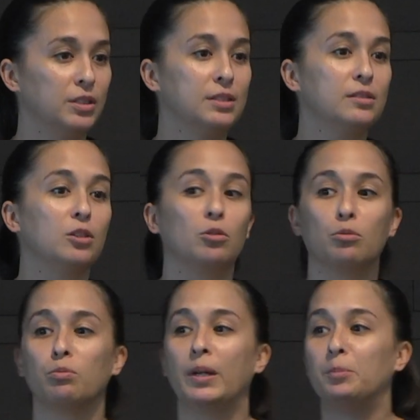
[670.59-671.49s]
this is a
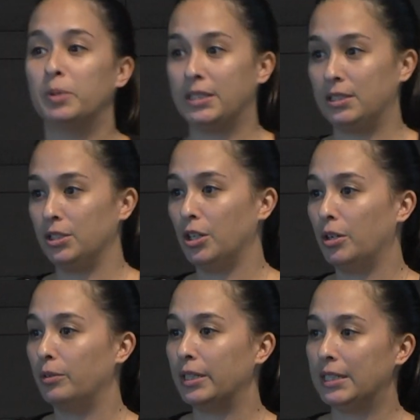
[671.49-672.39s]
great place to
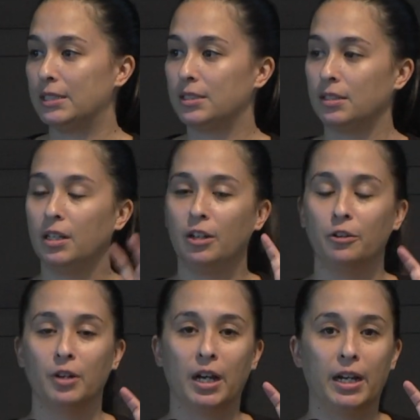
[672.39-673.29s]
go. It's
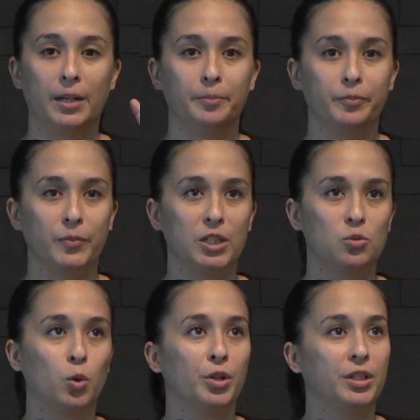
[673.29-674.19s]

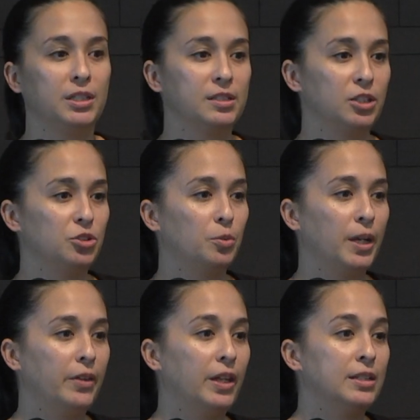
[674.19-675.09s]
worded in such a
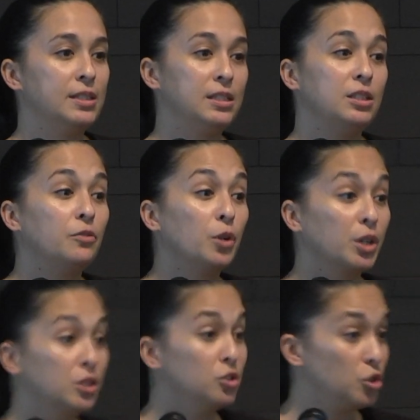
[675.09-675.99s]
way that it's easy for a
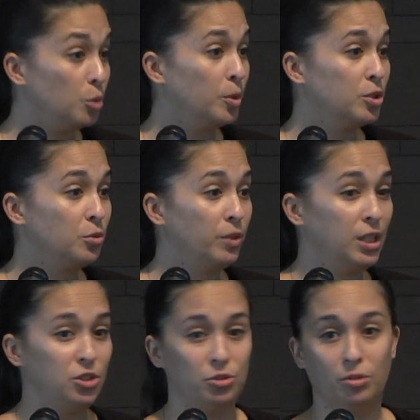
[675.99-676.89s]
consumer to
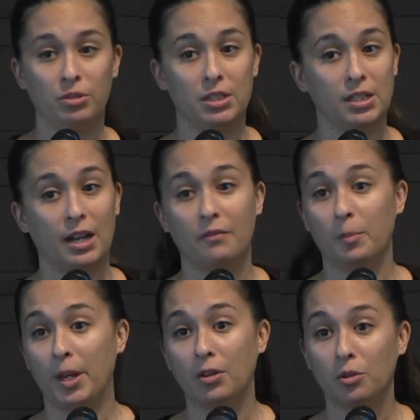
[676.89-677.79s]
read. You don't need to have a
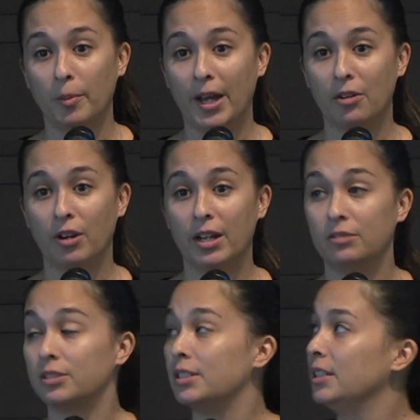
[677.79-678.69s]
medical
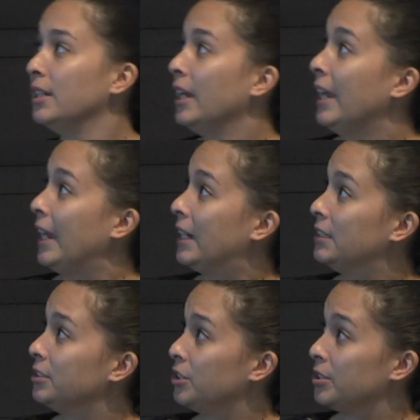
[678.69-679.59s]
background.
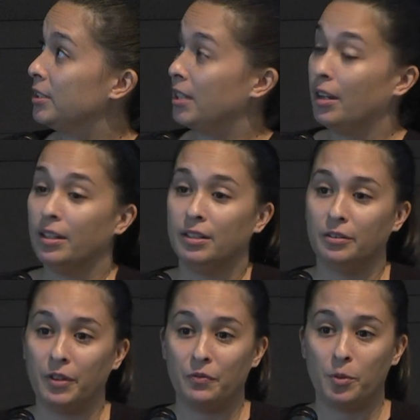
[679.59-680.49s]
And there's a ton
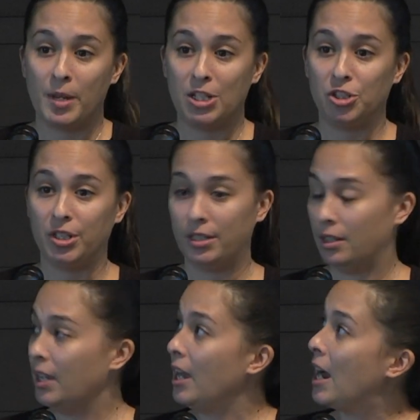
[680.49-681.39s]
of information.
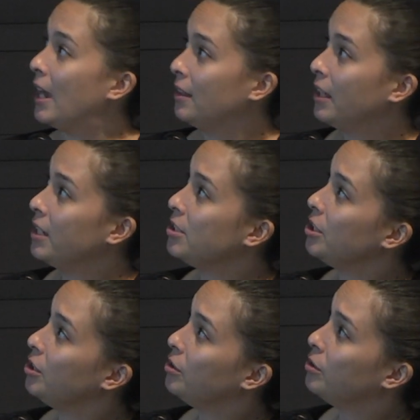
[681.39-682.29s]
I like
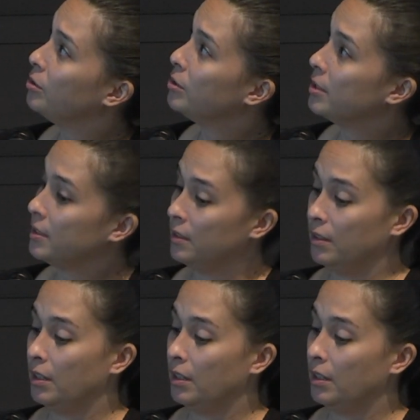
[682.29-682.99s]
to use